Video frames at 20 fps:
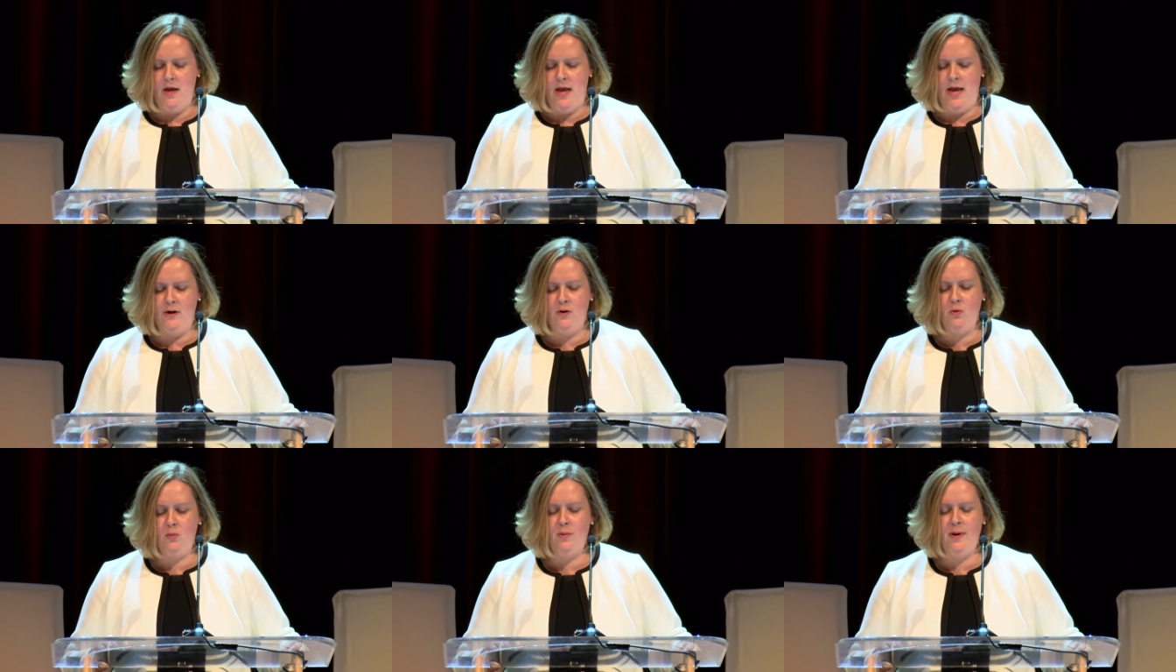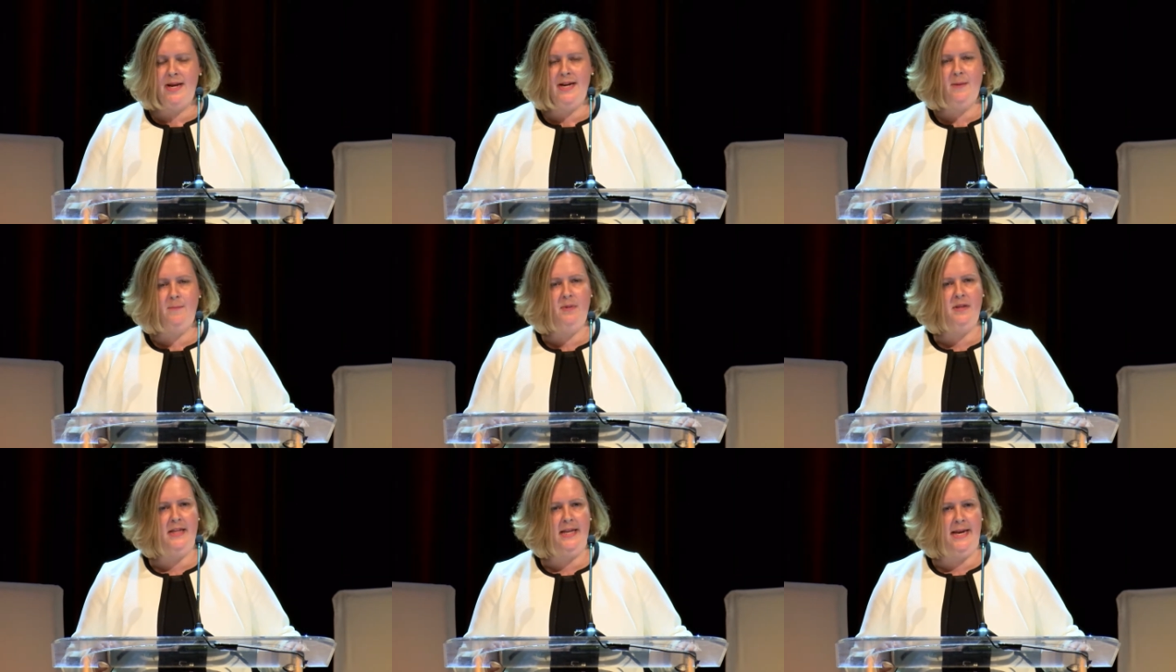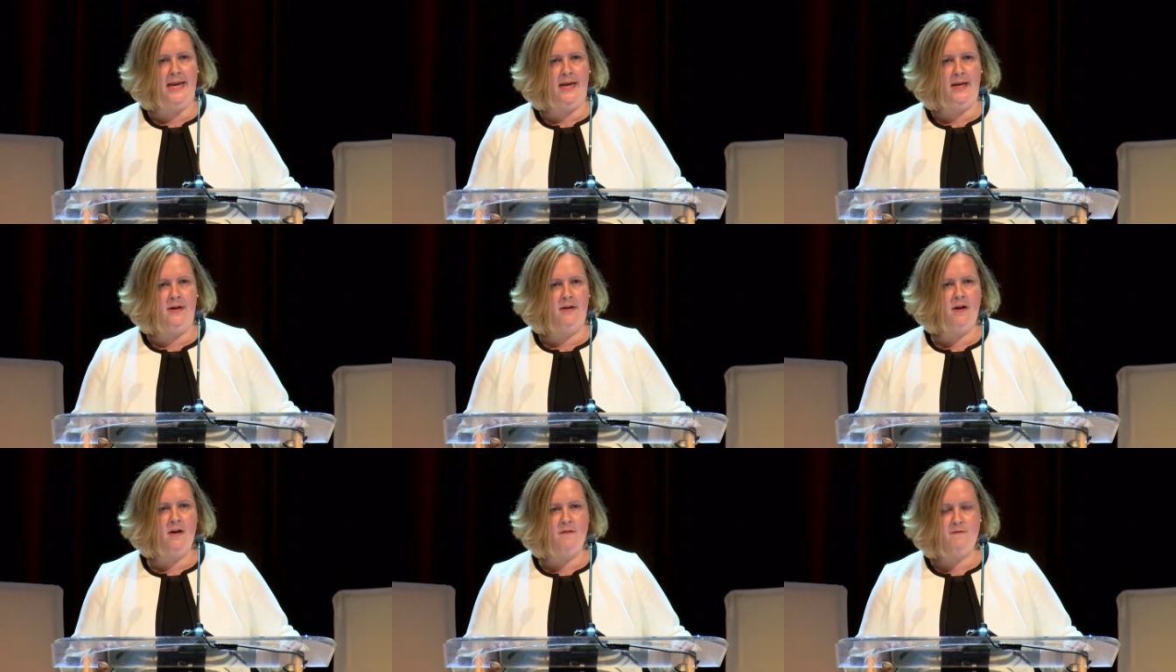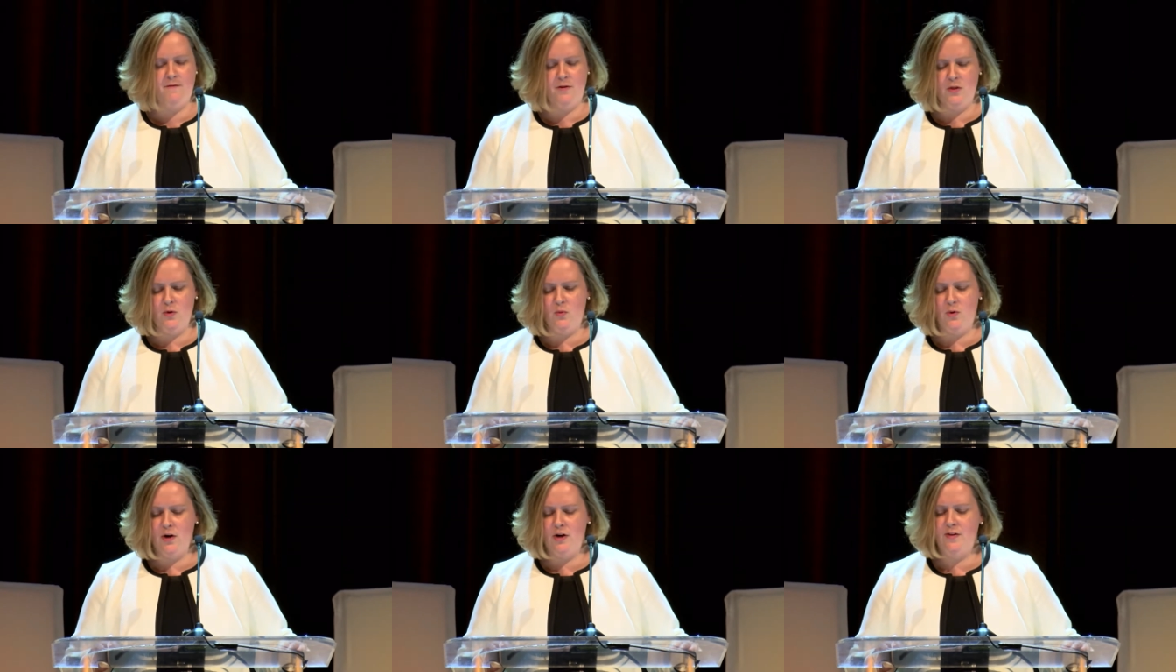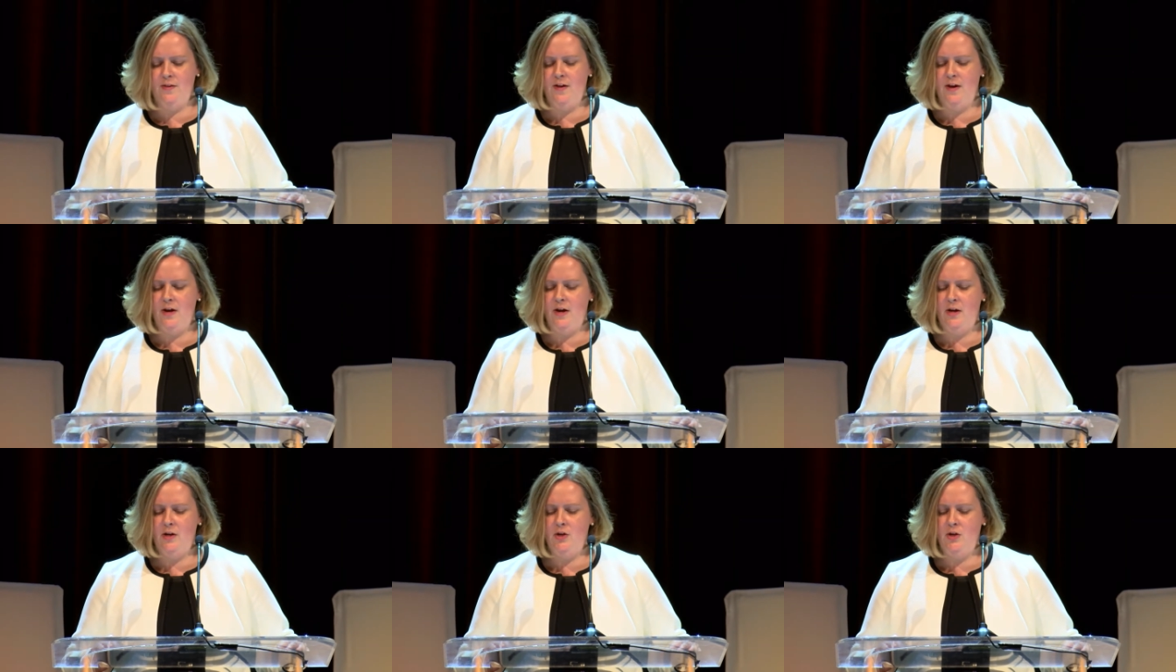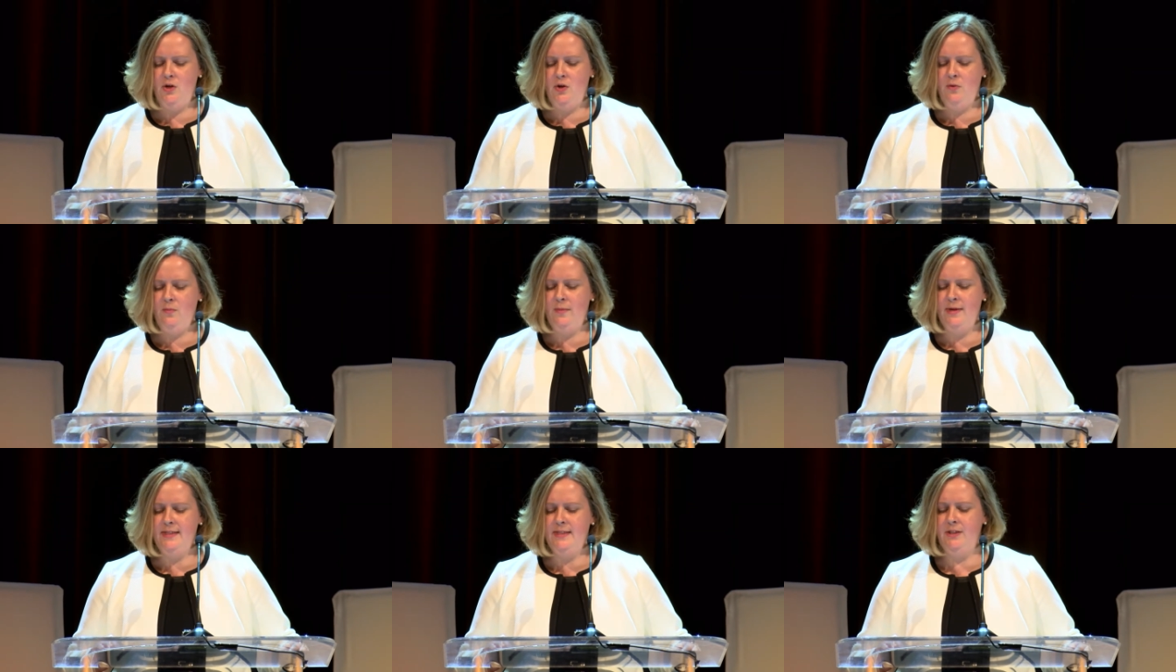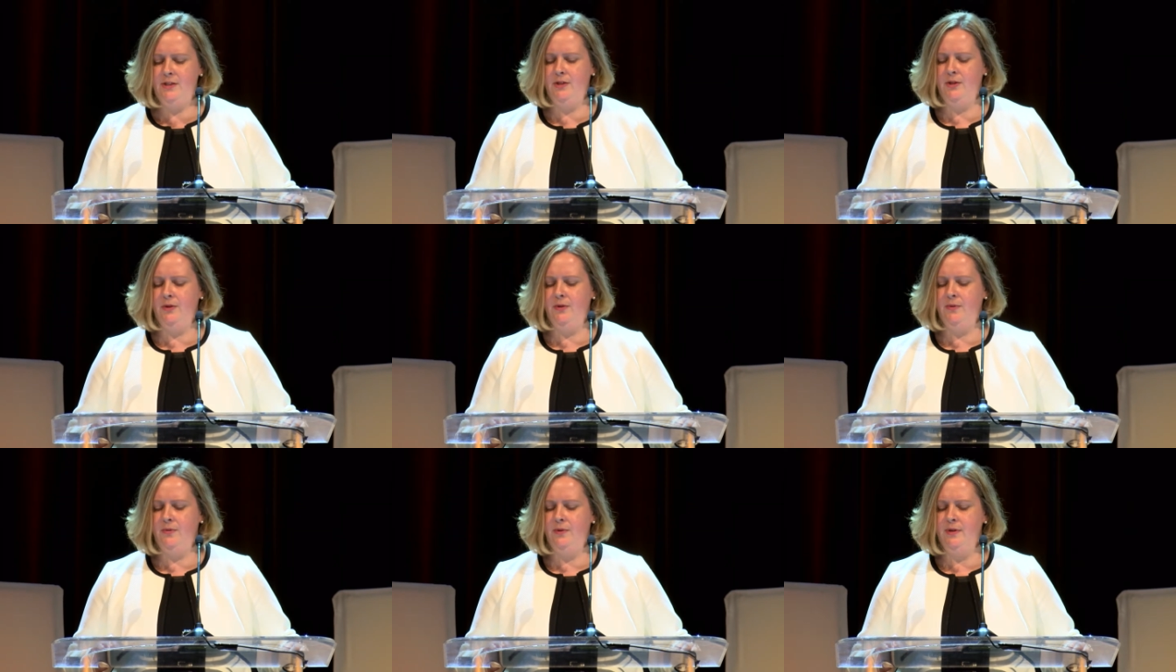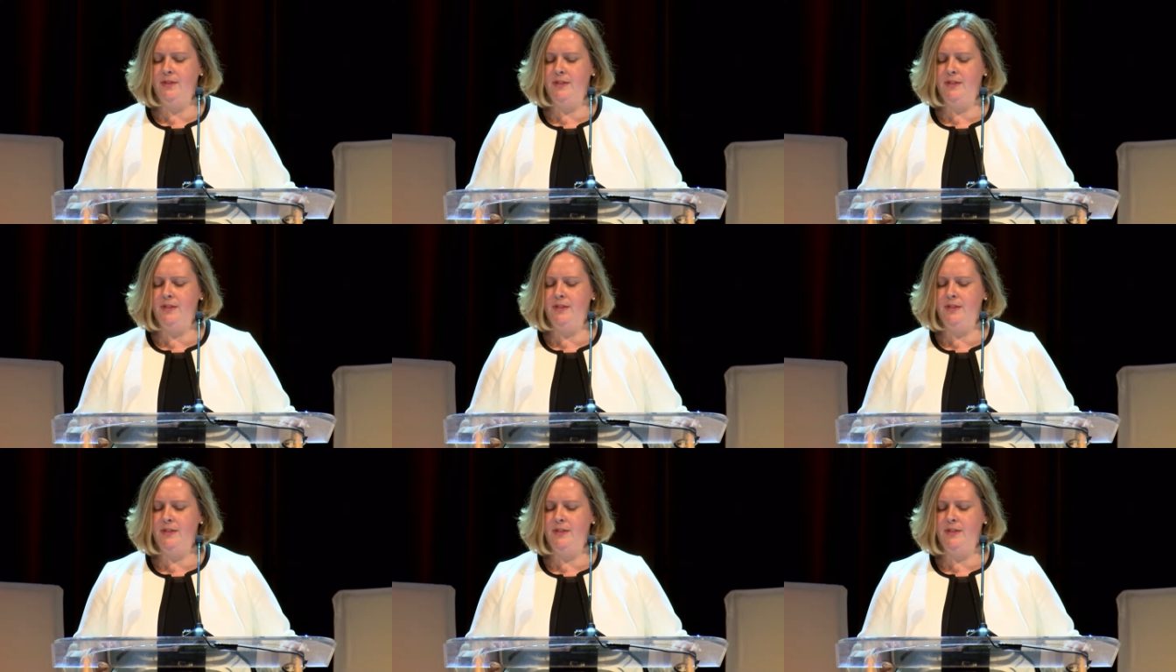and create a plan for the work that you must do